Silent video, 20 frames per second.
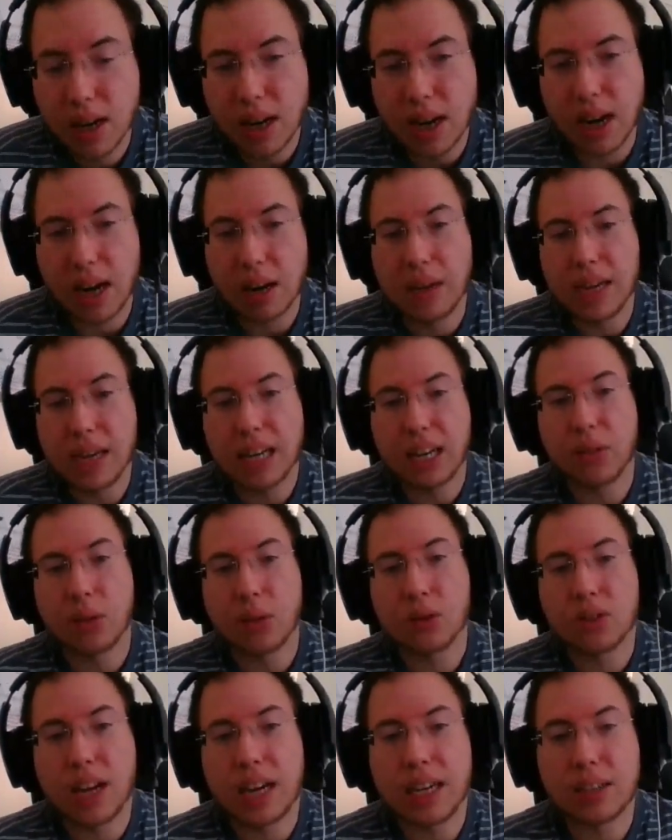and making
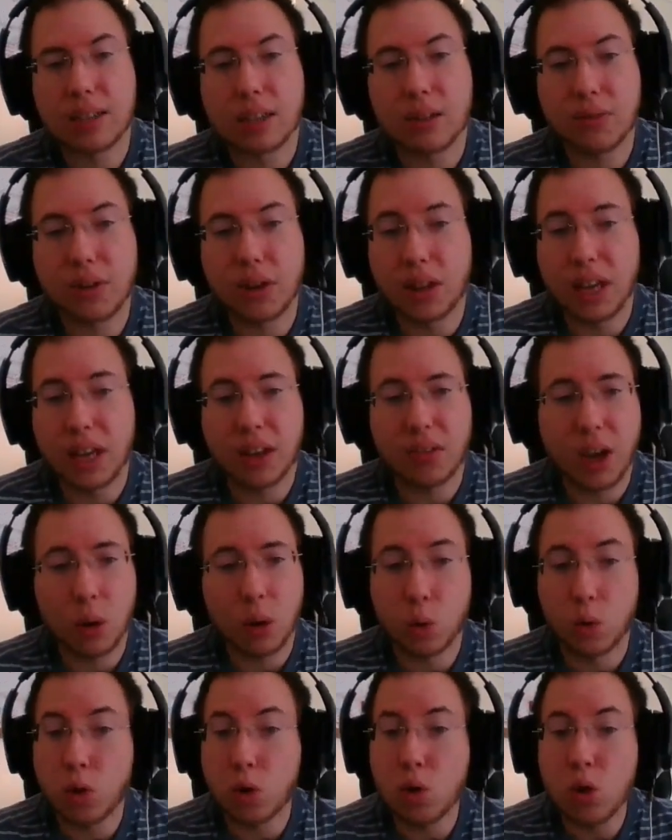those agents feel like they
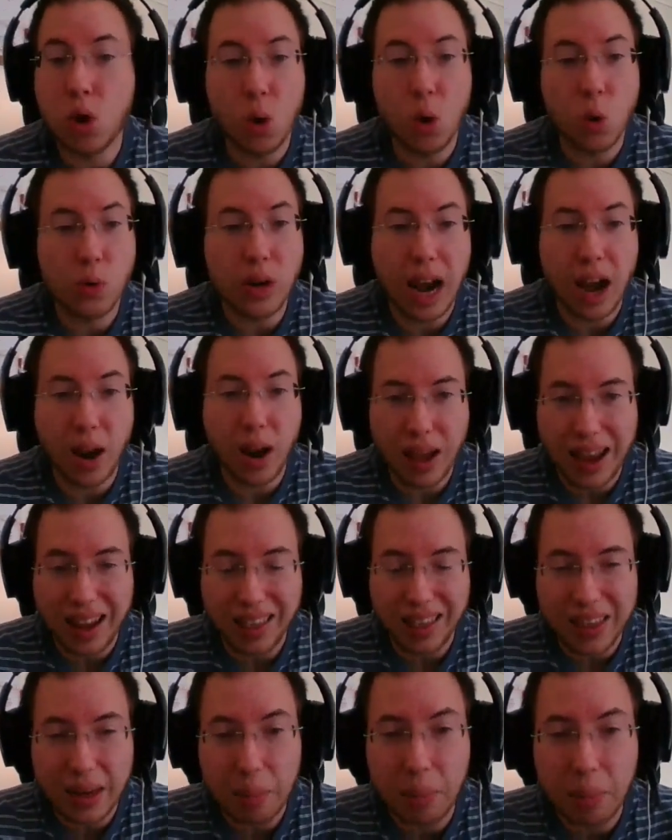were no doubt
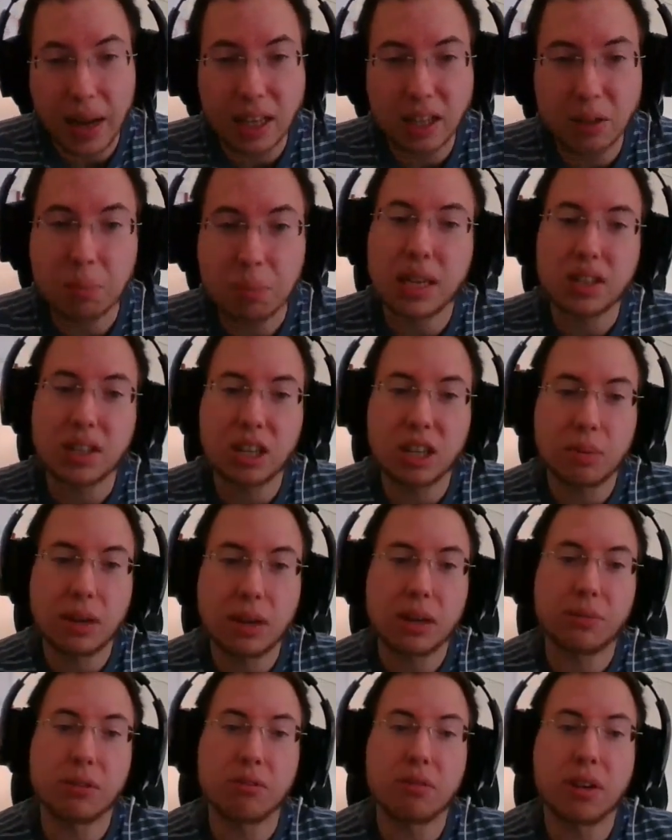at the best place to
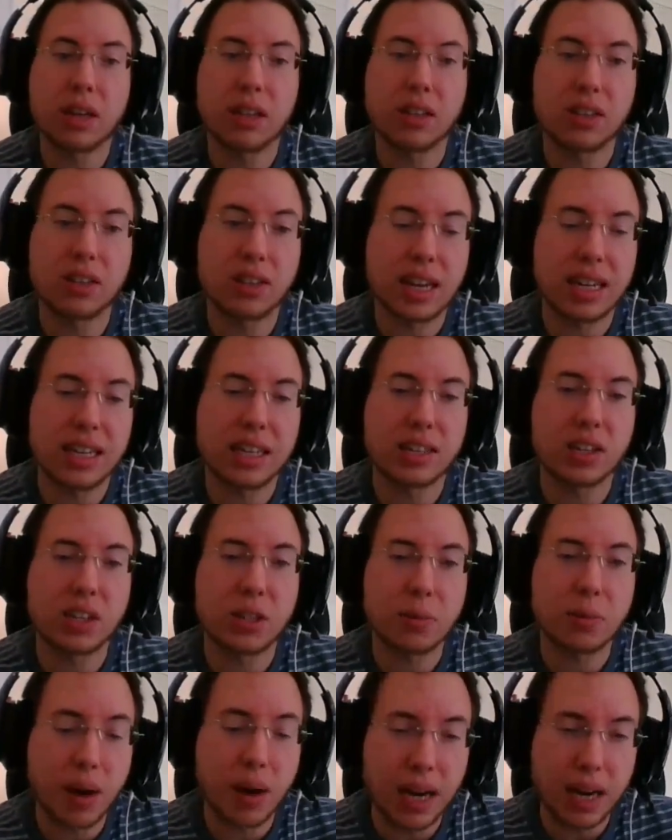be for real estate,
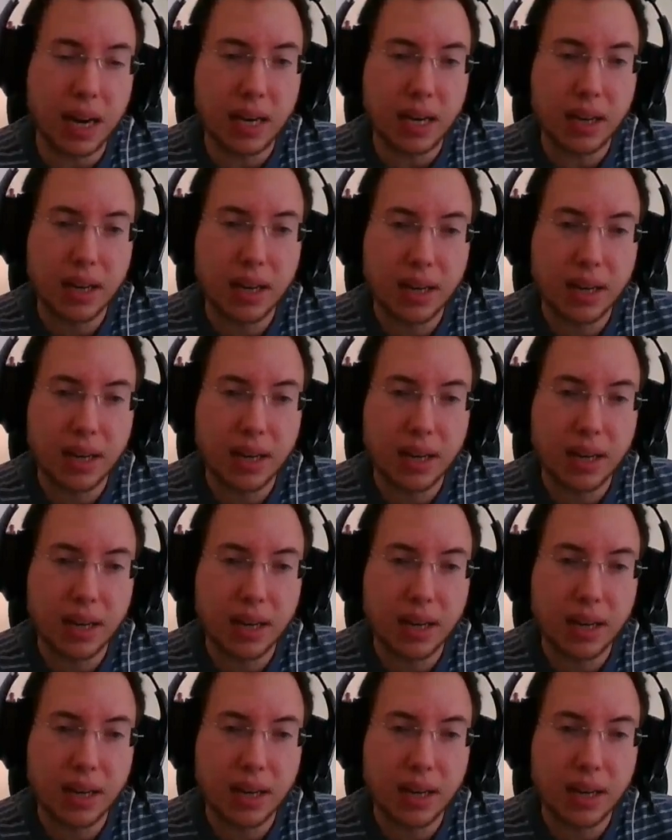despite